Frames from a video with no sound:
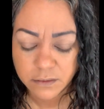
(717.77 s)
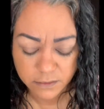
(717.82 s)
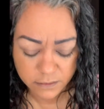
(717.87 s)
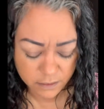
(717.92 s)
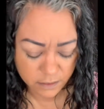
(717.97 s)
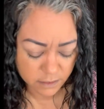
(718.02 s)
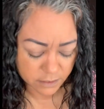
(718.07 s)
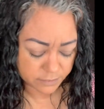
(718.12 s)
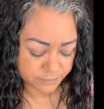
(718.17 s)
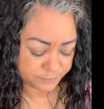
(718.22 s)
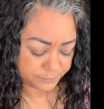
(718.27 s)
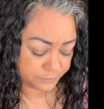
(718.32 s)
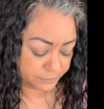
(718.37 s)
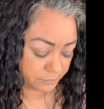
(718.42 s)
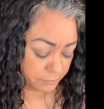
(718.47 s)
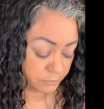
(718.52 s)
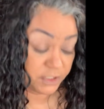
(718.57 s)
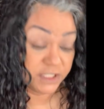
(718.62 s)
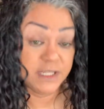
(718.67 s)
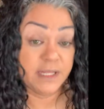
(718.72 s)

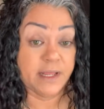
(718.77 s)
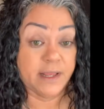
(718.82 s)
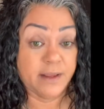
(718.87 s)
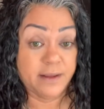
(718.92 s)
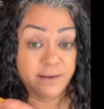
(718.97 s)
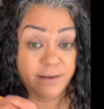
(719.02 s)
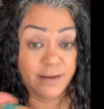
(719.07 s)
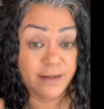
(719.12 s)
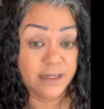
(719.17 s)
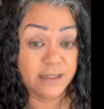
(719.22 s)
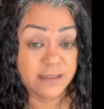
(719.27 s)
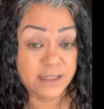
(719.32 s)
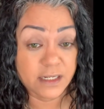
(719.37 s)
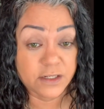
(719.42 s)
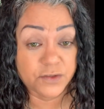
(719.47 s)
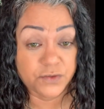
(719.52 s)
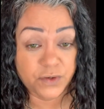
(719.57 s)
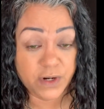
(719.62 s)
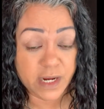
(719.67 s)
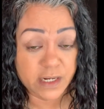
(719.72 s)
But it's
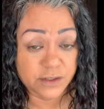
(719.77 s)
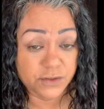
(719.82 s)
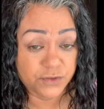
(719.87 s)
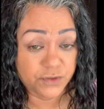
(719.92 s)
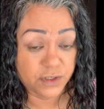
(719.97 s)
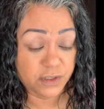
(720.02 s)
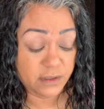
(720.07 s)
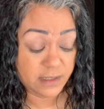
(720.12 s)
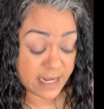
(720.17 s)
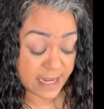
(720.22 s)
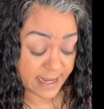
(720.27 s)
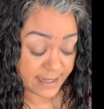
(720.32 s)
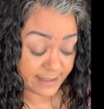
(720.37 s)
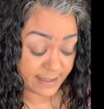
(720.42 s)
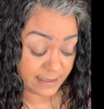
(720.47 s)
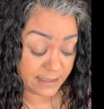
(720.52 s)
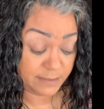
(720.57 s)
extra that it